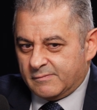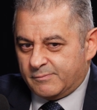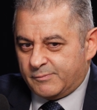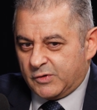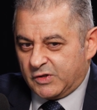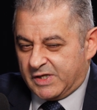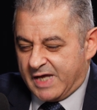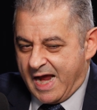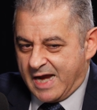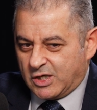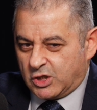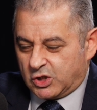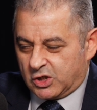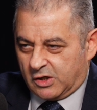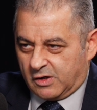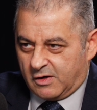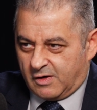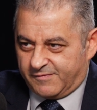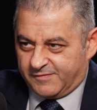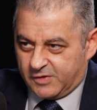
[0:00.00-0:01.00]

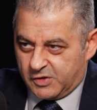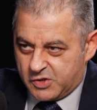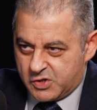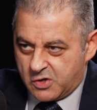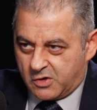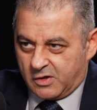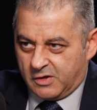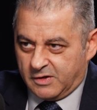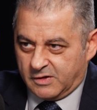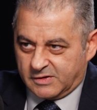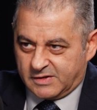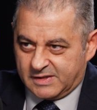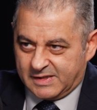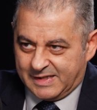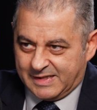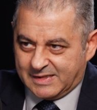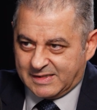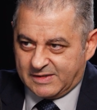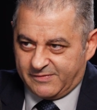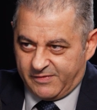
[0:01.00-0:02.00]
potential of the nucleus
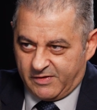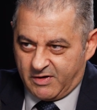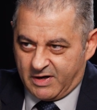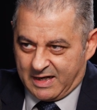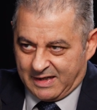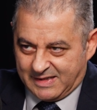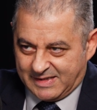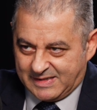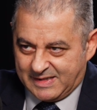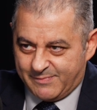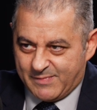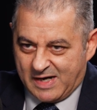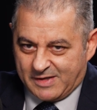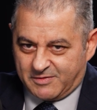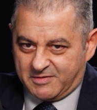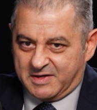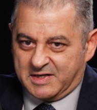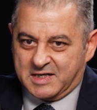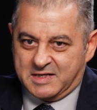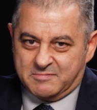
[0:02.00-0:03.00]
is spherically
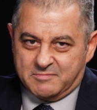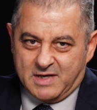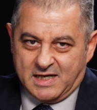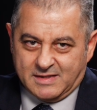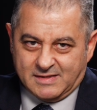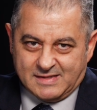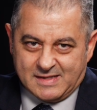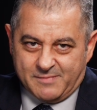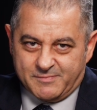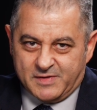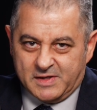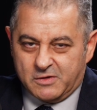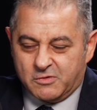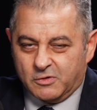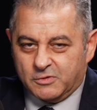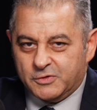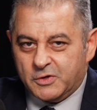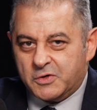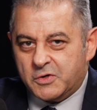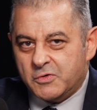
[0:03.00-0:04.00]
symmetric, and by something
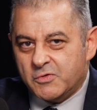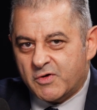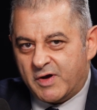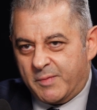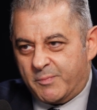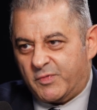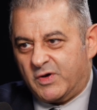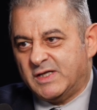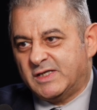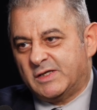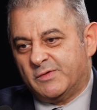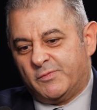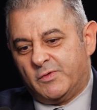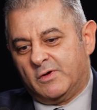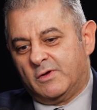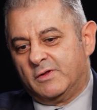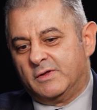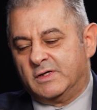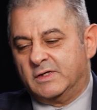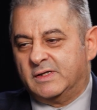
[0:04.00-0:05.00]
called the Curie
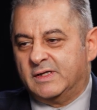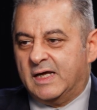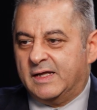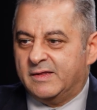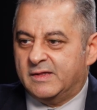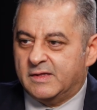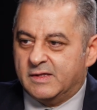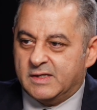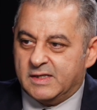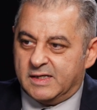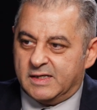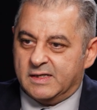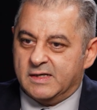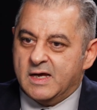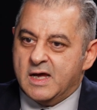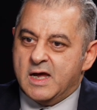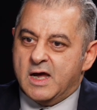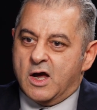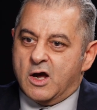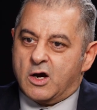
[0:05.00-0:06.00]
principle, then the
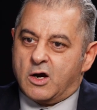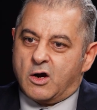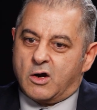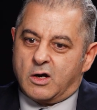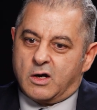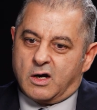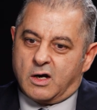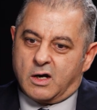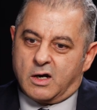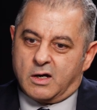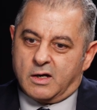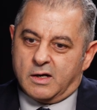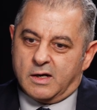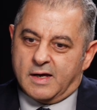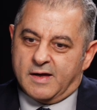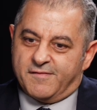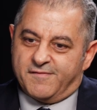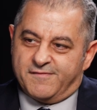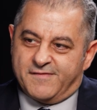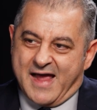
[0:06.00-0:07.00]

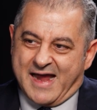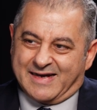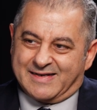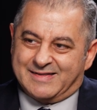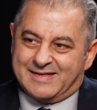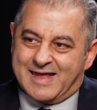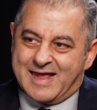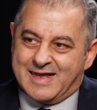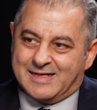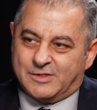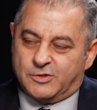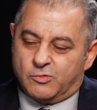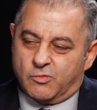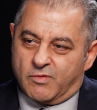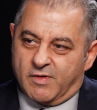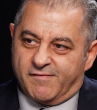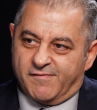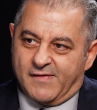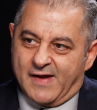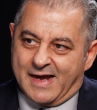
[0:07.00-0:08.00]
effect has to
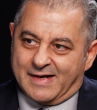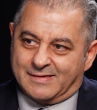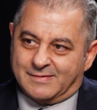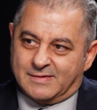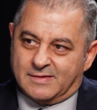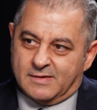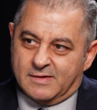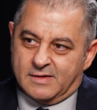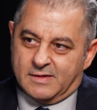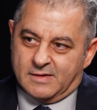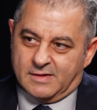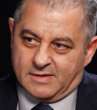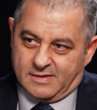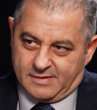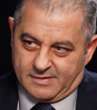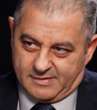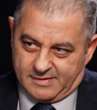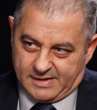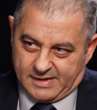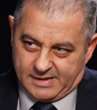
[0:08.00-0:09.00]
reflect
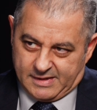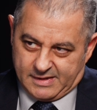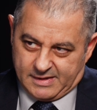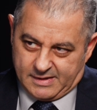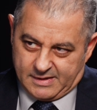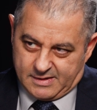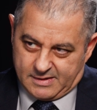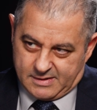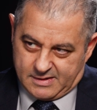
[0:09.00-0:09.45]
the